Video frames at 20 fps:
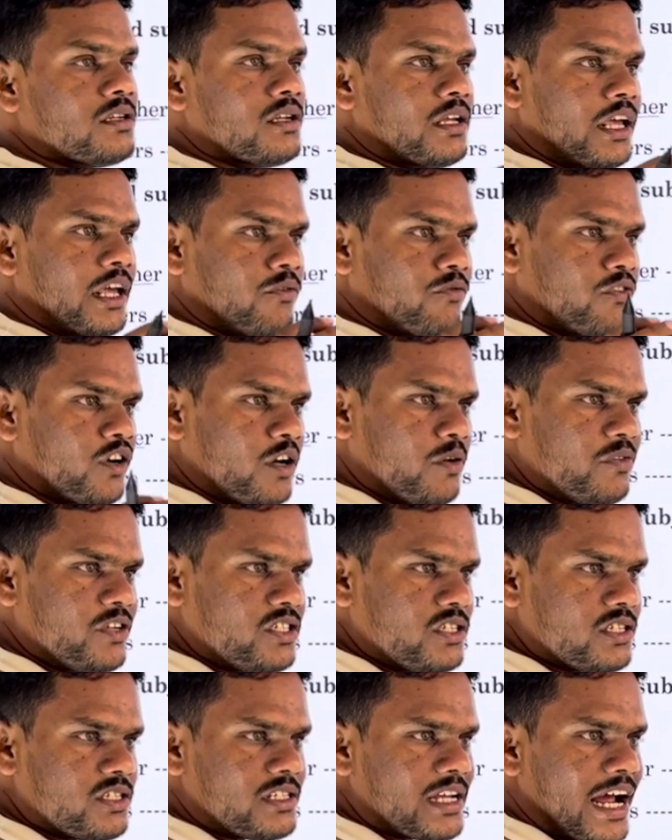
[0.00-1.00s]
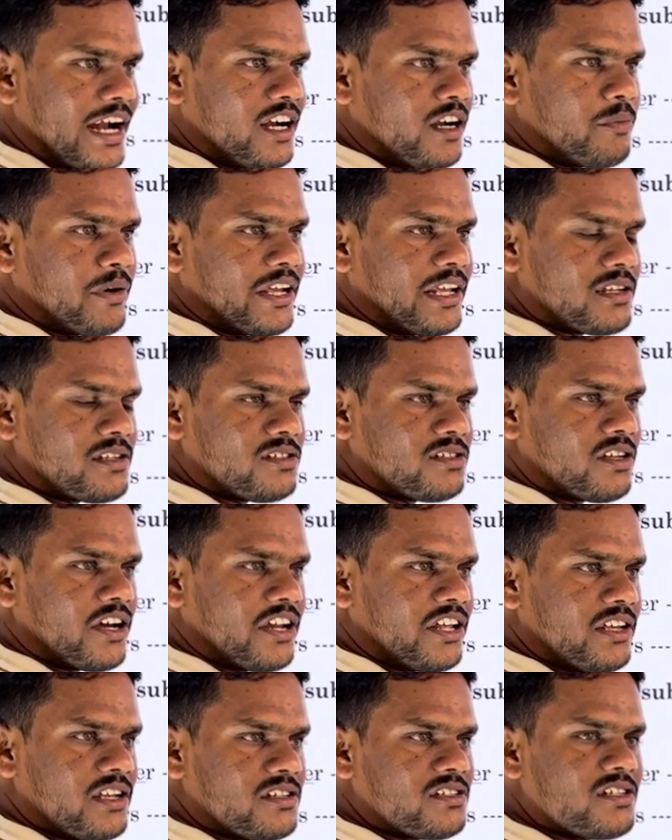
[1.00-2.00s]
a verb which is added by s or
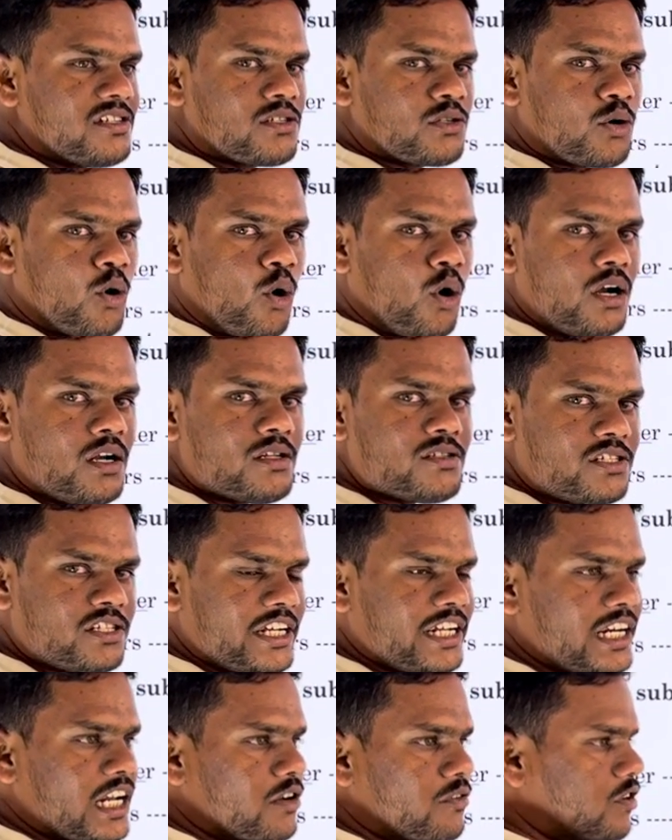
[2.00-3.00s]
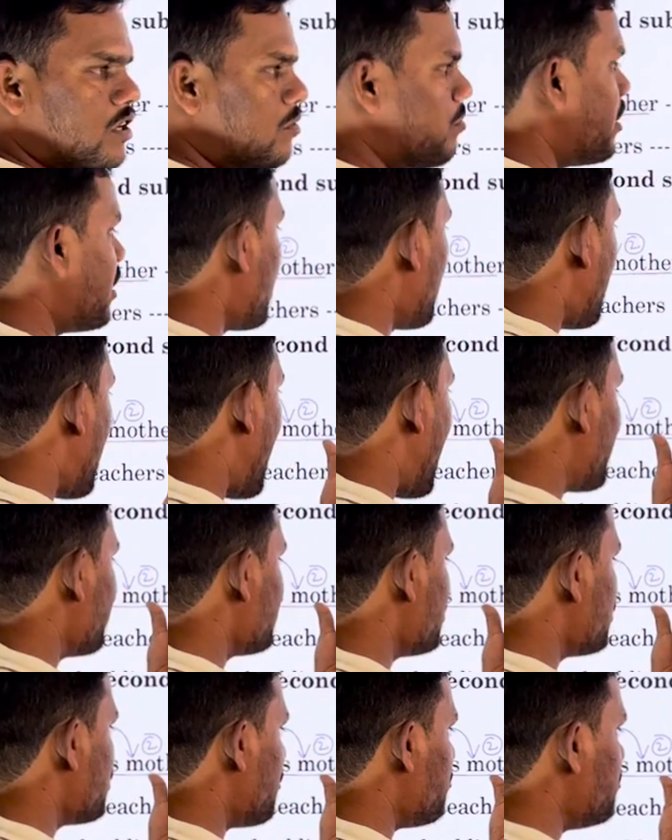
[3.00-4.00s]
es is called singular verb. As
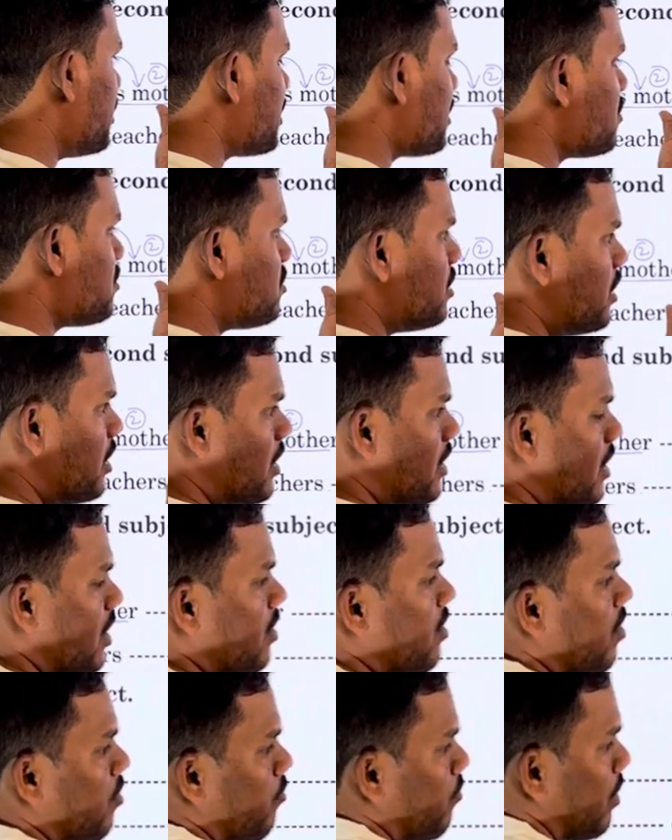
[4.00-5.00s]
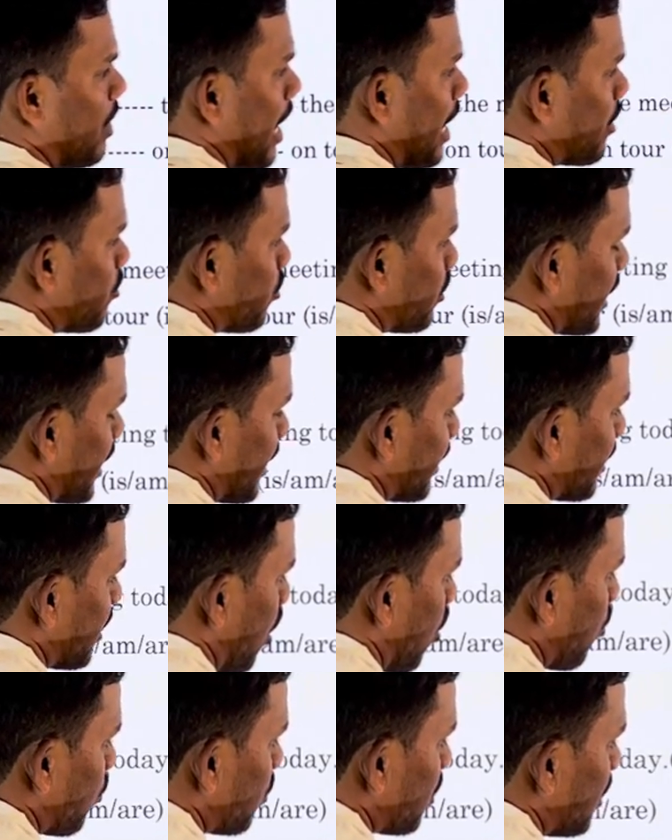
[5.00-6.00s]
the subject is singular, we'll have to take
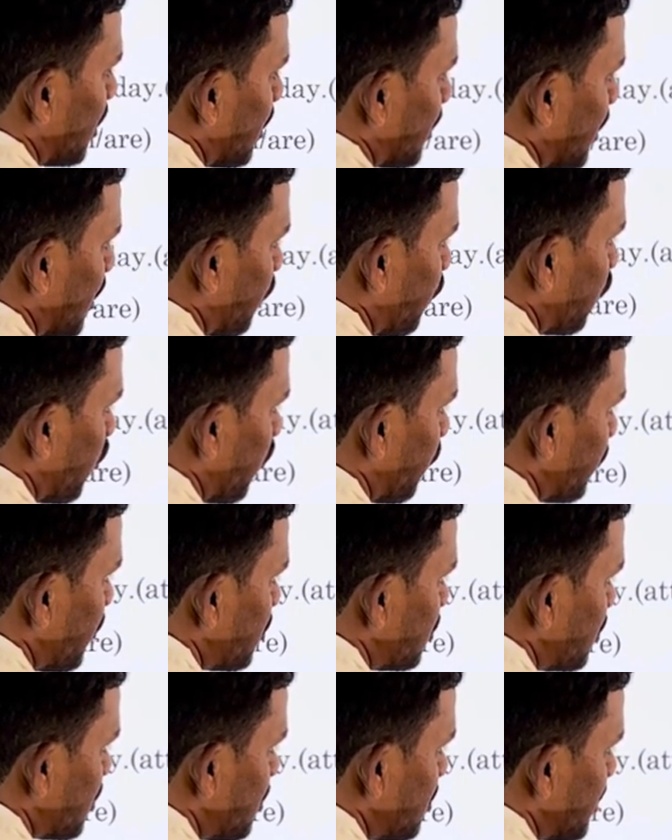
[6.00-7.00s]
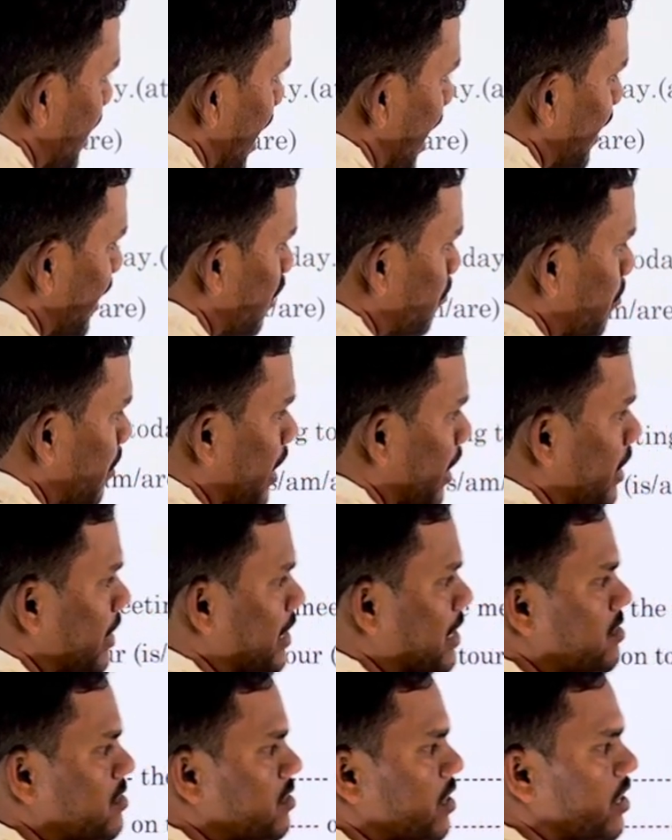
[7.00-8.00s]
down the verb which is added by
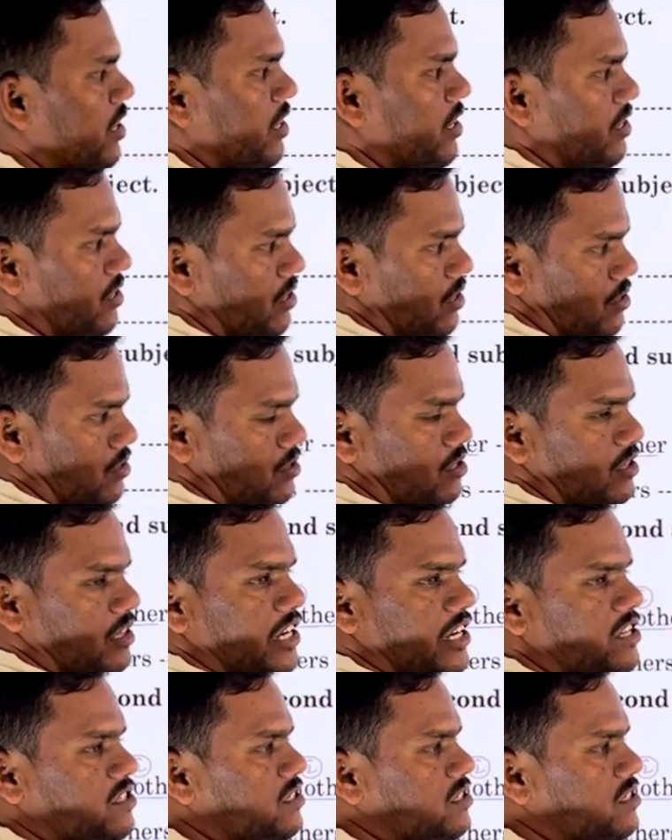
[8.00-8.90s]
s or es. That is